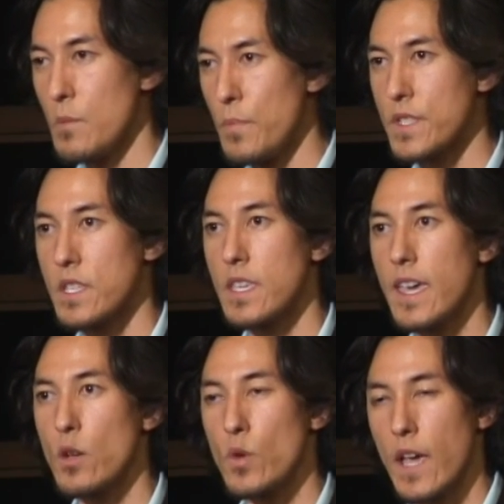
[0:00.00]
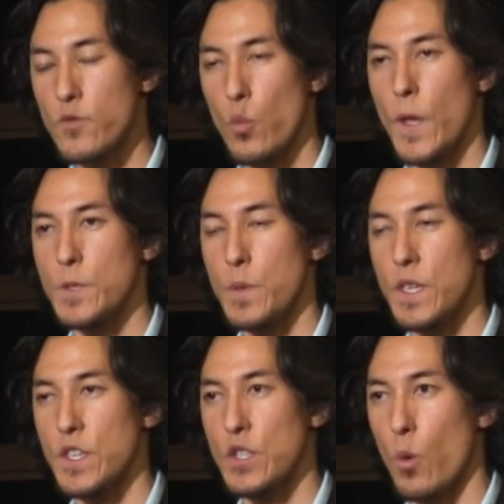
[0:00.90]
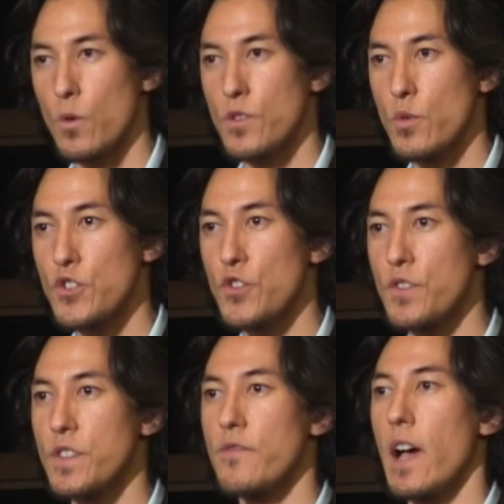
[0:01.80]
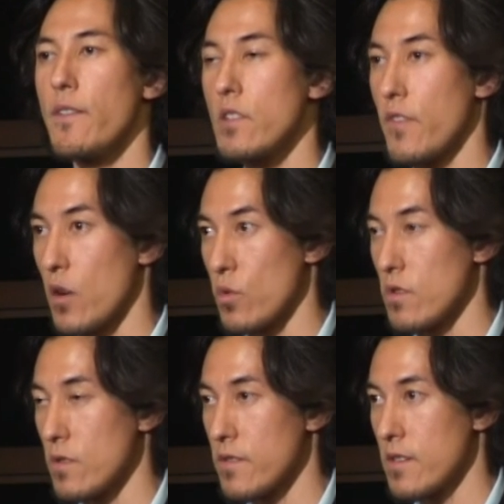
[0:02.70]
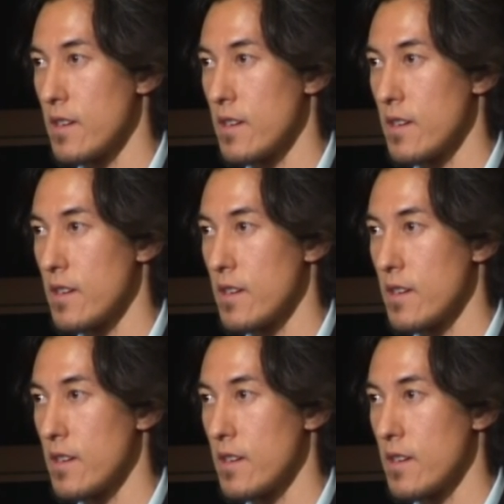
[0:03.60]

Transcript: but today we have to wage peace in order to ensure the survival of our world.